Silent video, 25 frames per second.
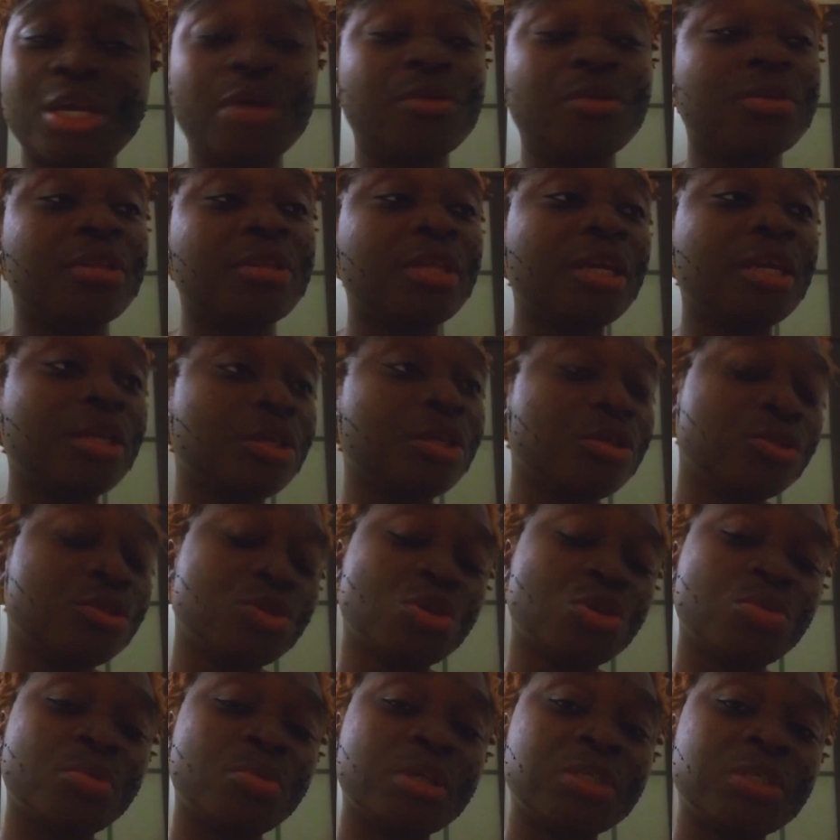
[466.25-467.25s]
Thank you so
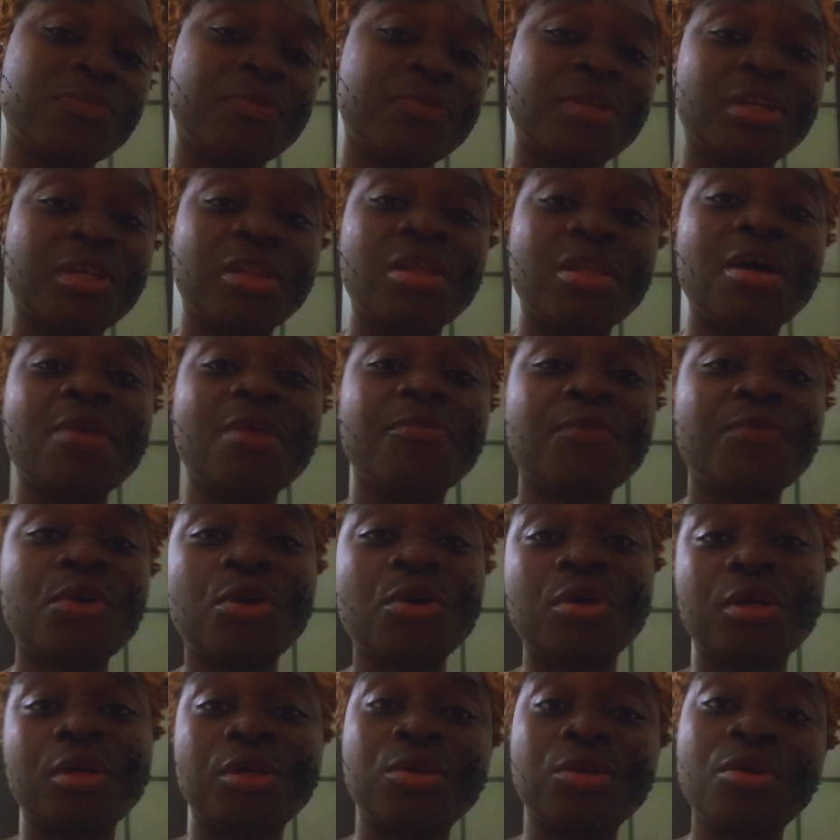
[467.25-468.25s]
much for the love on
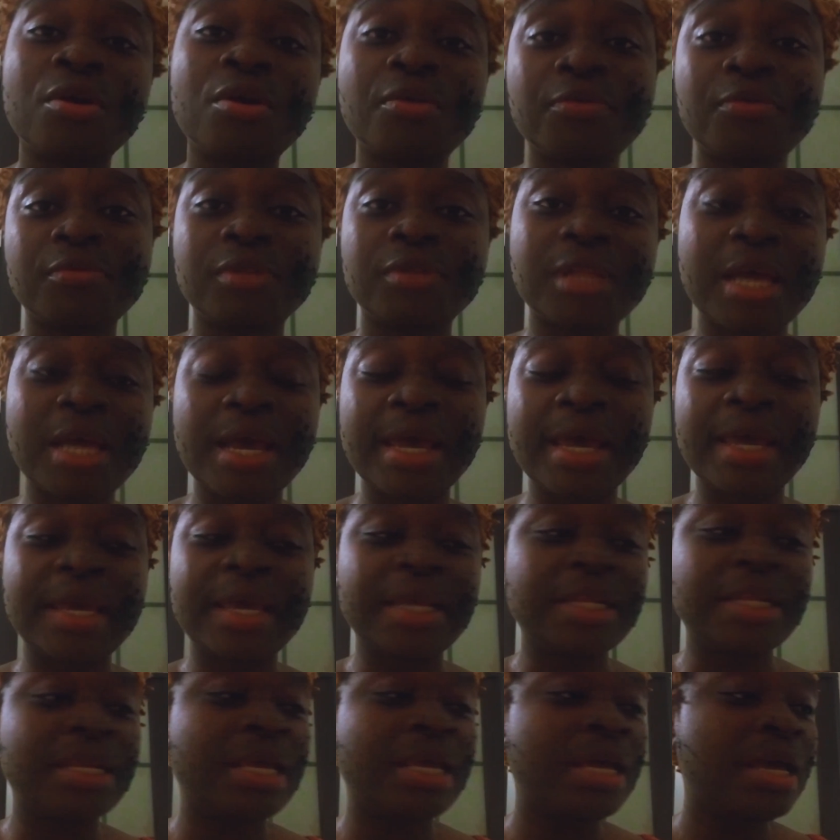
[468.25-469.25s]
and offline.
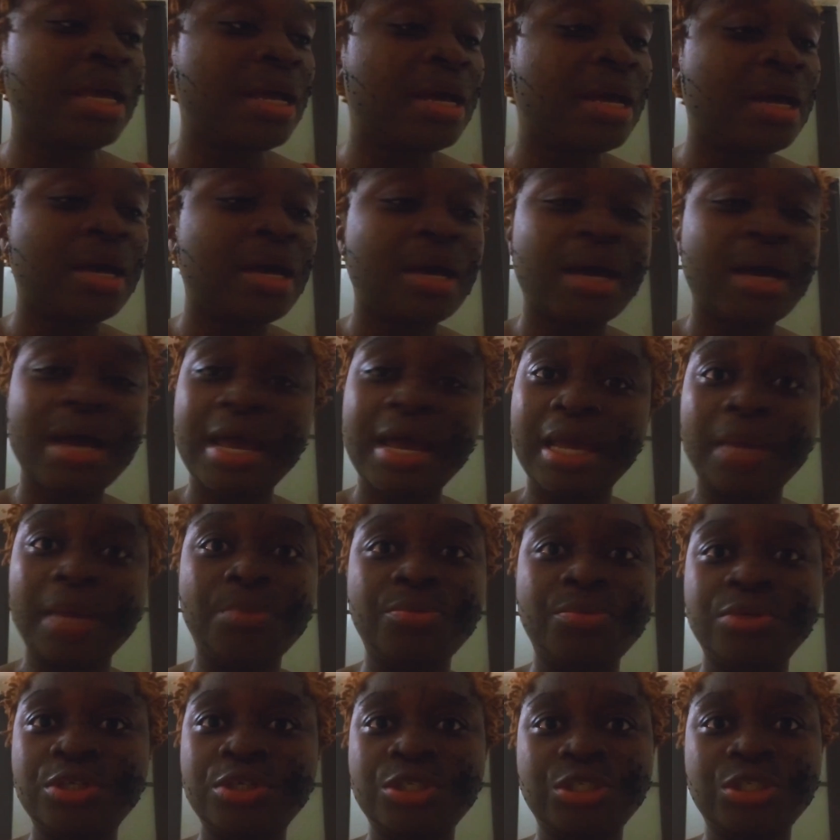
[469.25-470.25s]
I
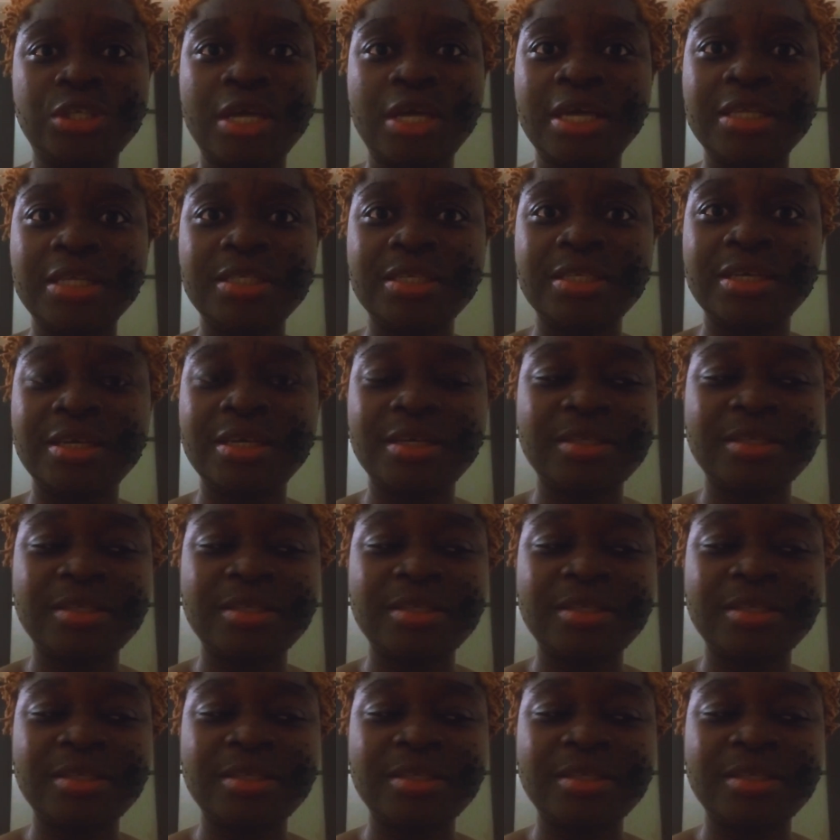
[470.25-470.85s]
appreciate it.